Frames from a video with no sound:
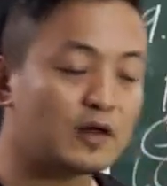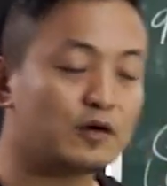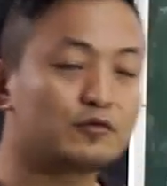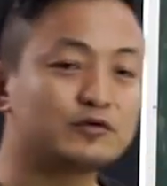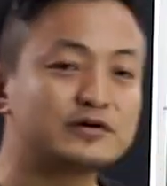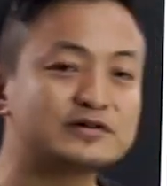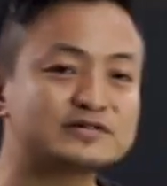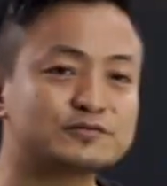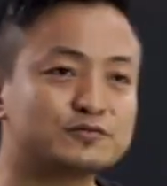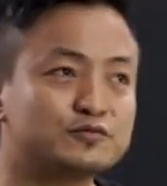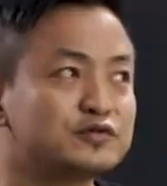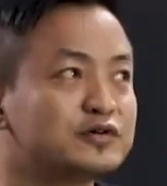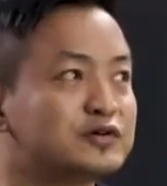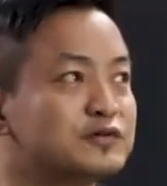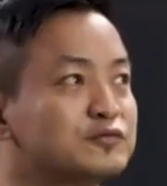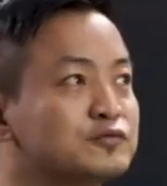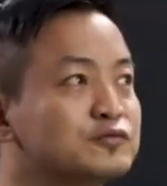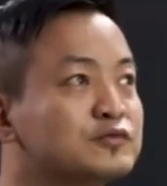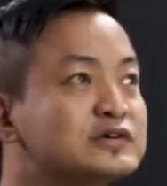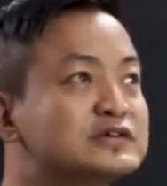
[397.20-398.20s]

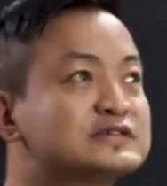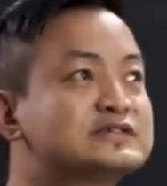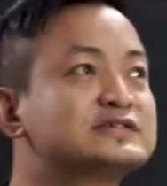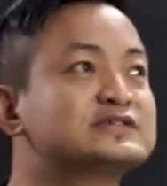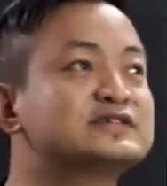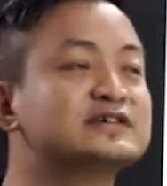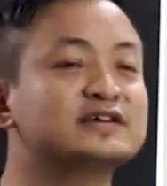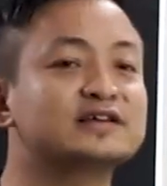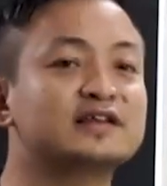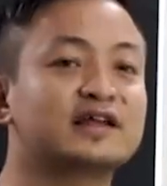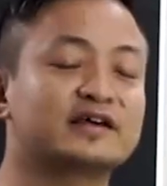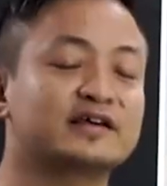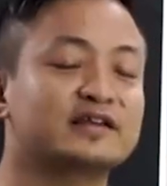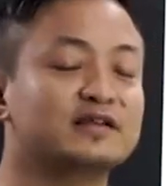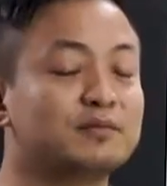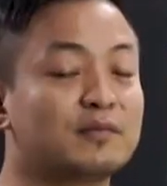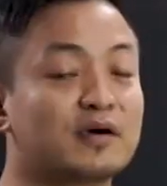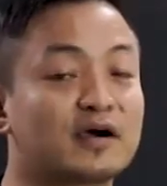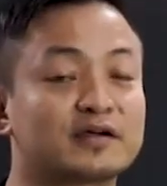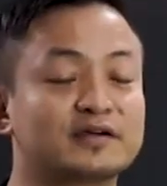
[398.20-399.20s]
we see like in
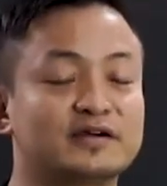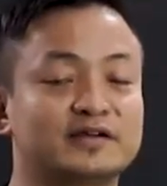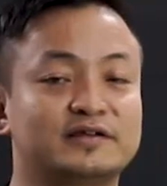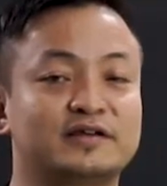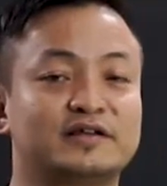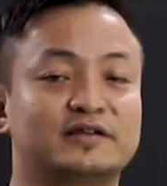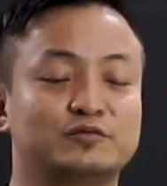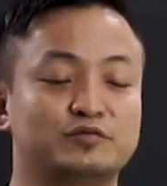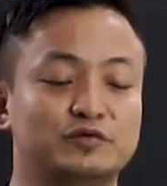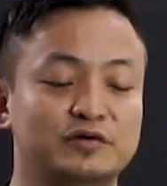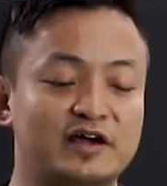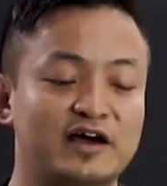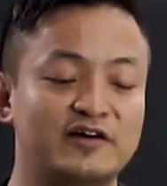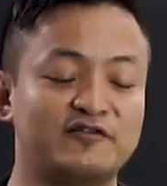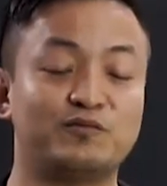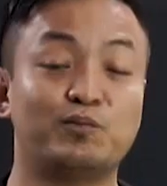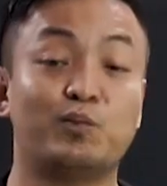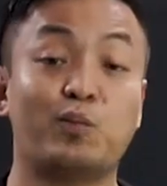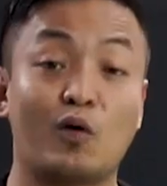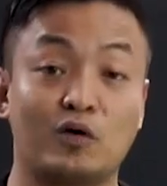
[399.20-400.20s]
the market that we
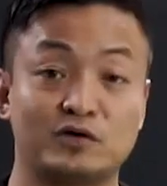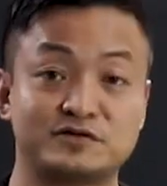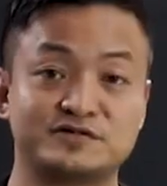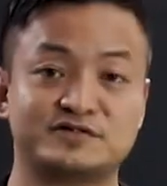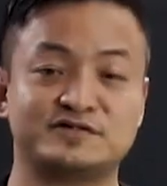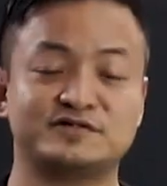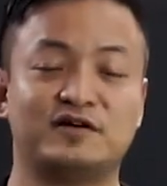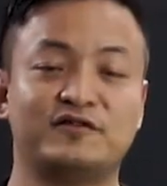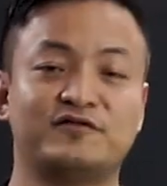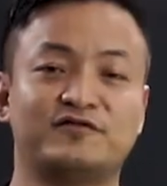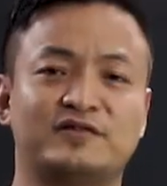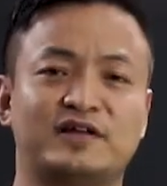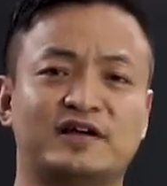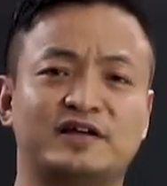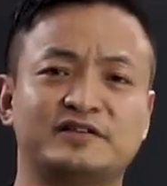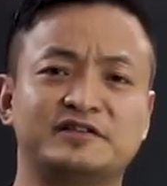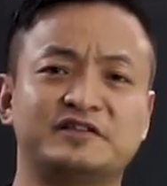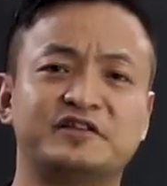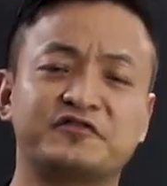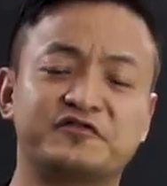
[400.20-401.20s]
have pots of
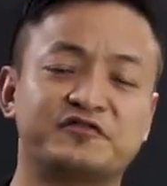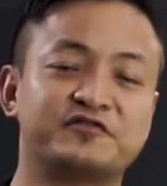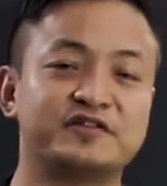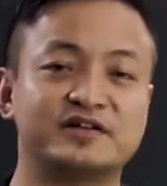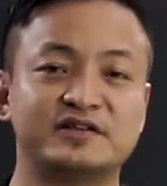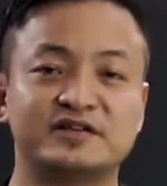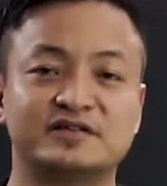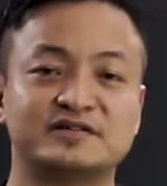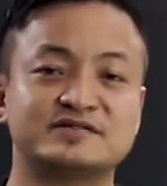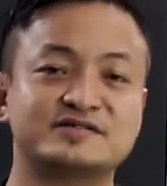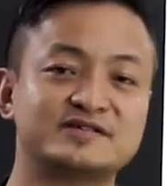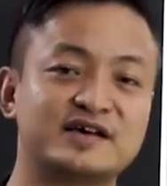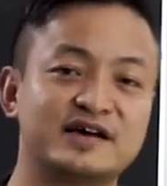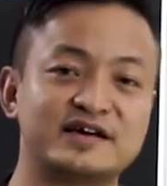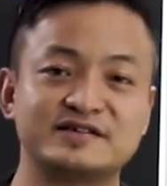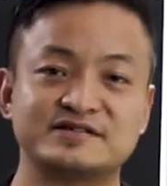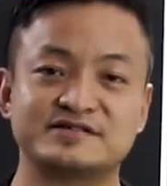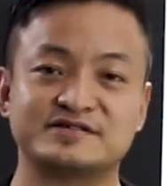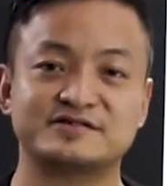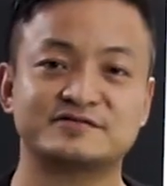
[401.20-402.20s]
like different
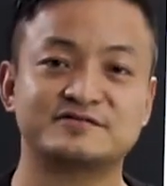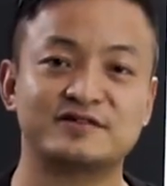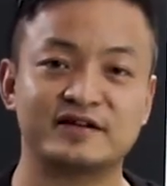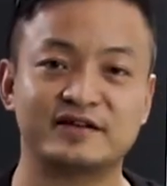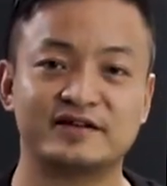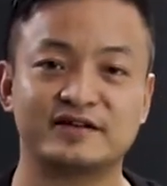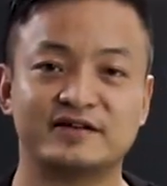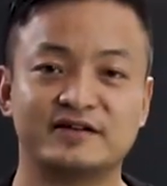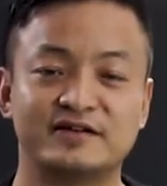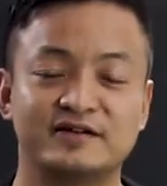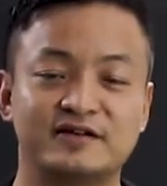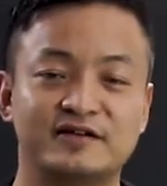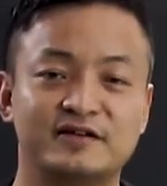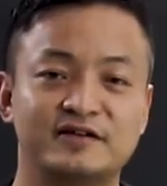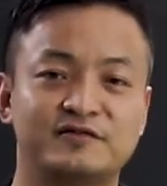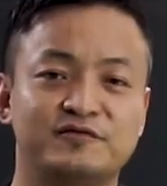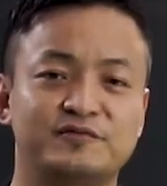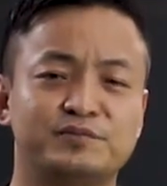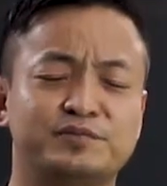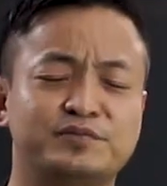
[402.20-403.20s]
size, right?
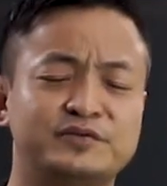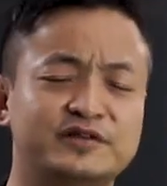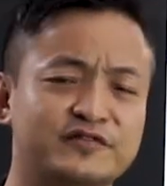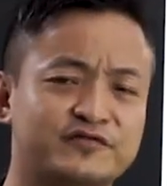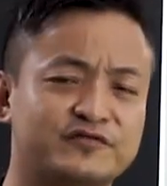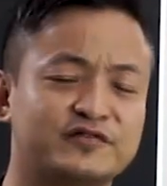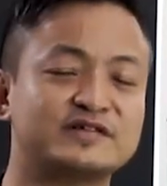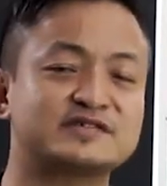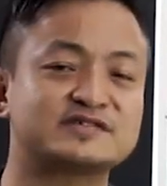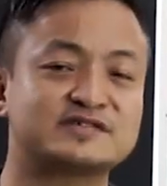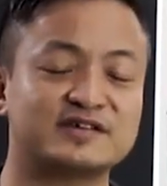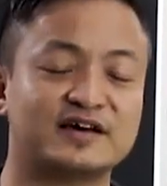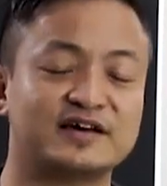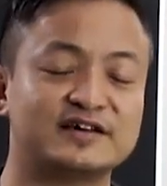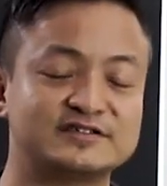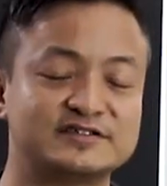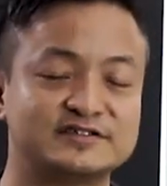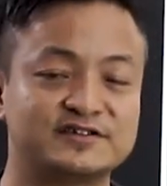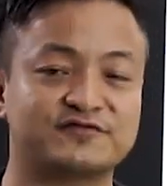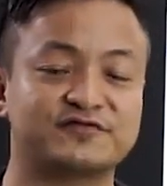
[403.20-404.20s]
Different
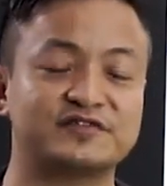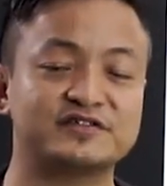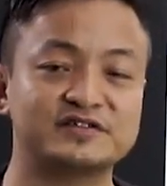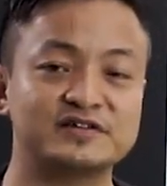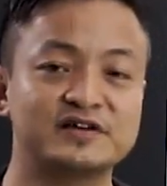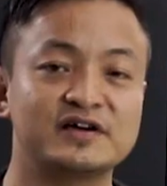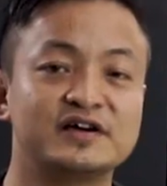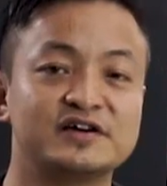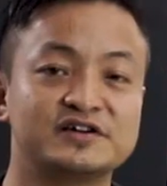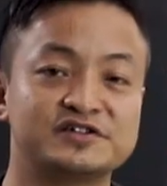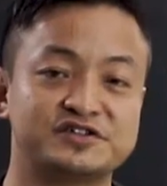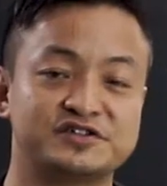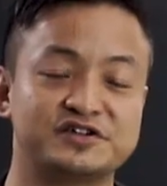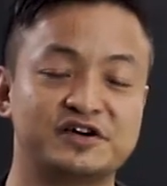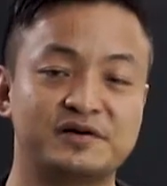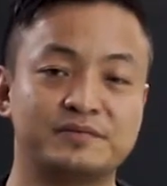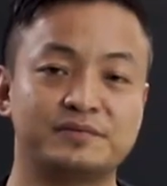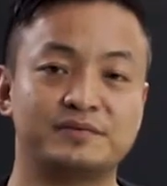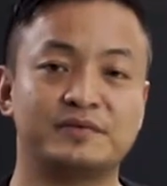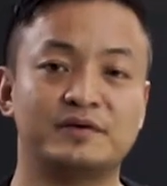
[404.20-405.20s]
size, different
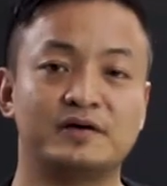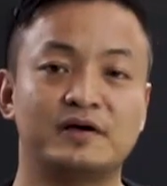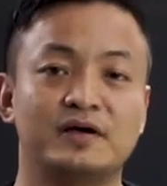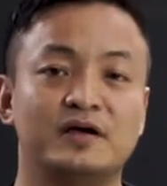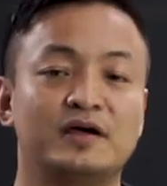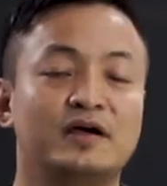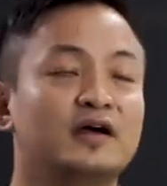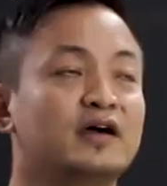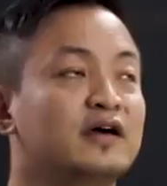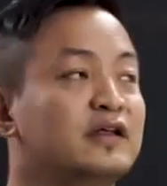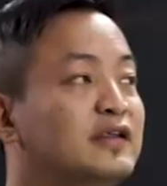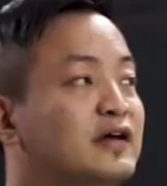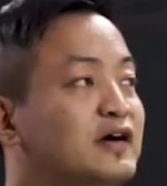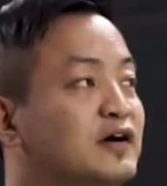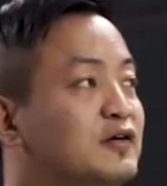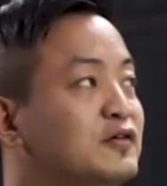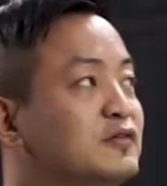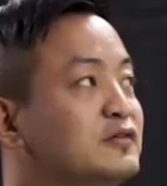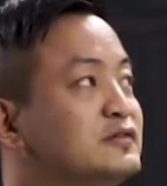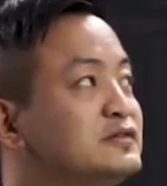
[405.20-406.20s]
shape.
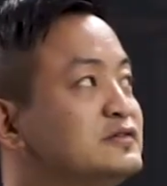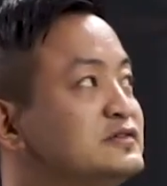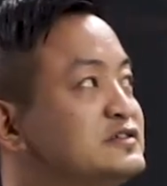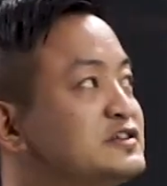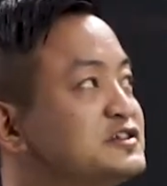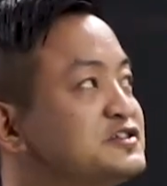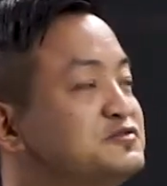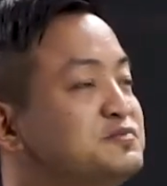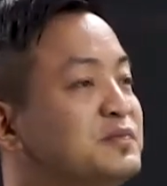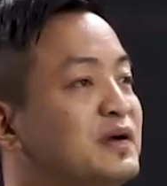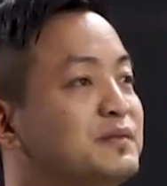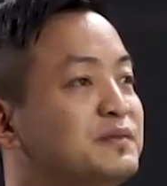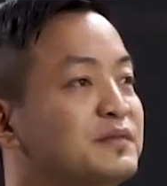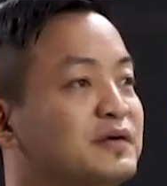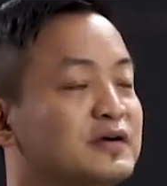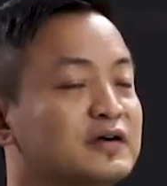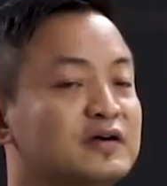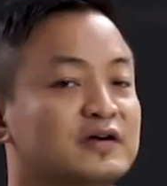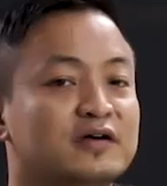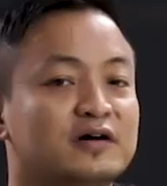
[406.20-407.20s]
Now, just
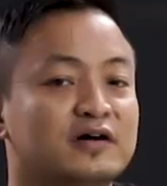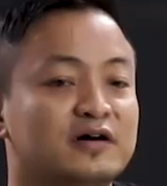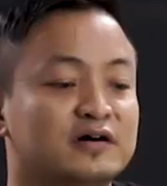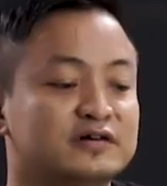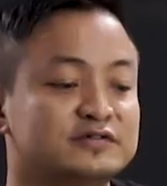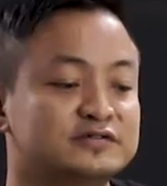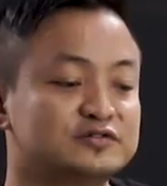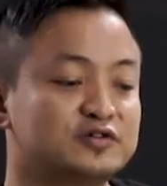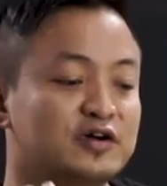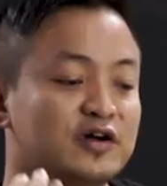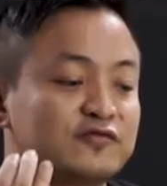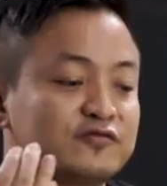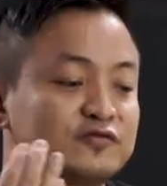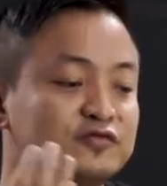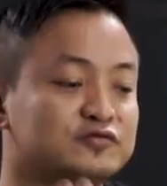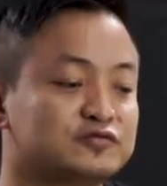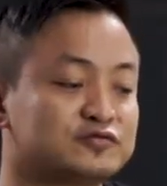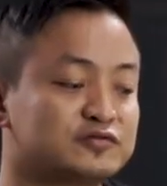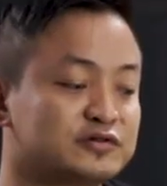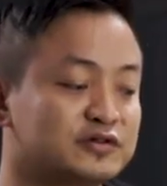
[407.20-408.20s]
remember, you have
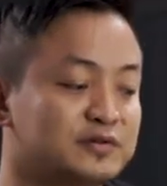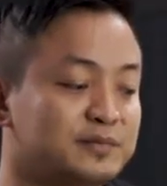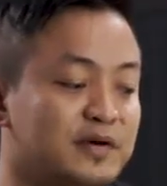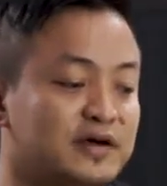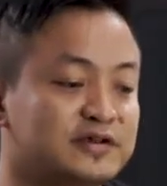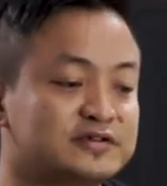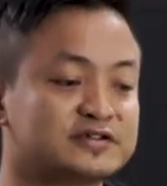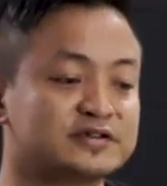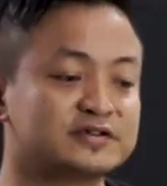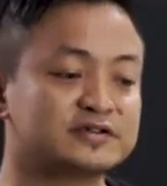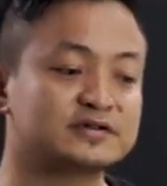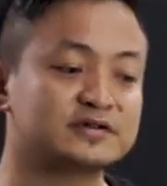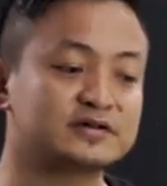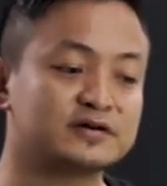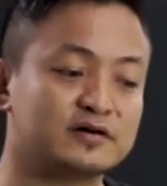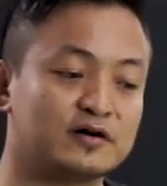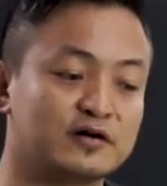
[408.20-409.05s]
to imagine